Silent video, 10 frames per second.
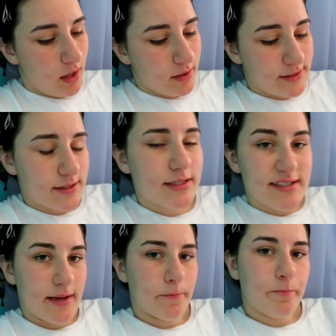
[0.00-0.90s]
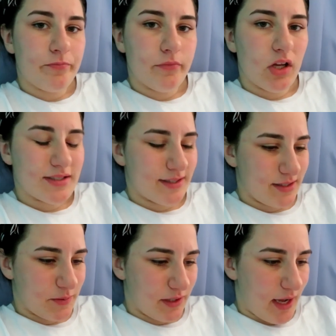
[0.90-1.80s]
This is a tip, because this
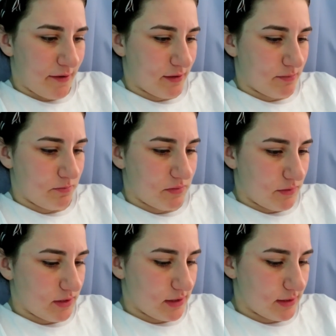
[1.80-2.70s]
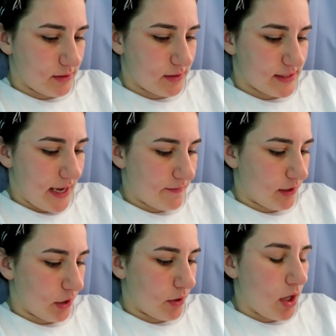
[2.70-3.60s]
has been kind of a sad
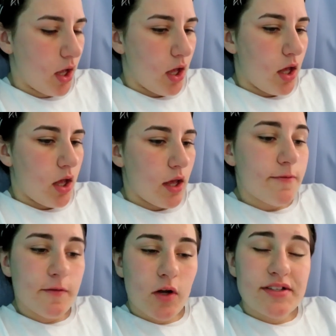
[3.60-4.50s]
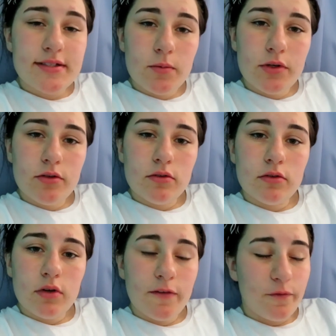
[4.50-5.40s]
video. If you've got someone,
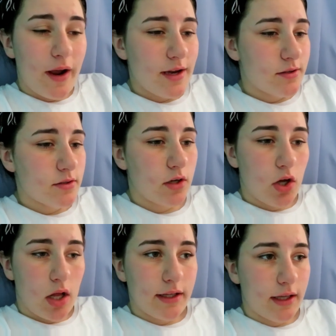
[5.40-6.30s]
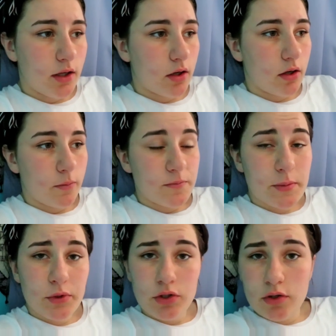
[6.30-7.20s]
a friend, a colleague, or
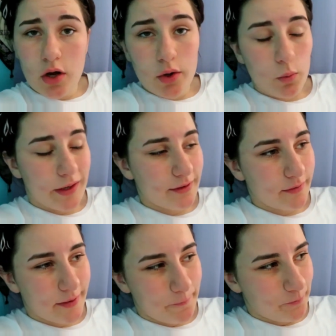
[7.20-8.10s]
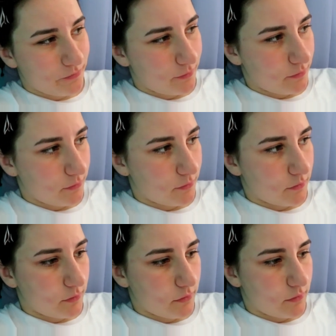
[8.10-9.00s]
someone you know, whatever,
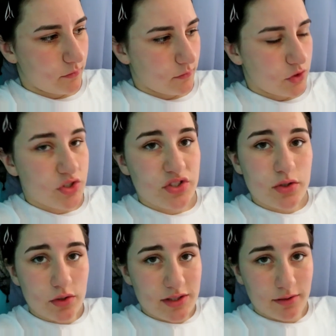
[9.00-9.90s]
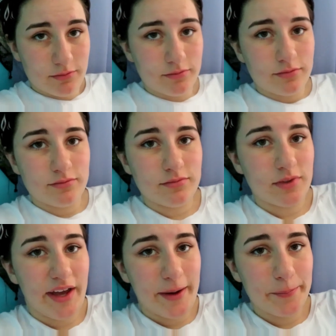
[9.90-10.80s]
just talk to them,
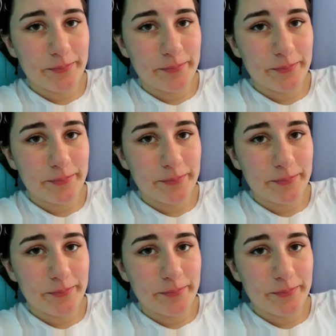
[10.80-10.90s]
okay?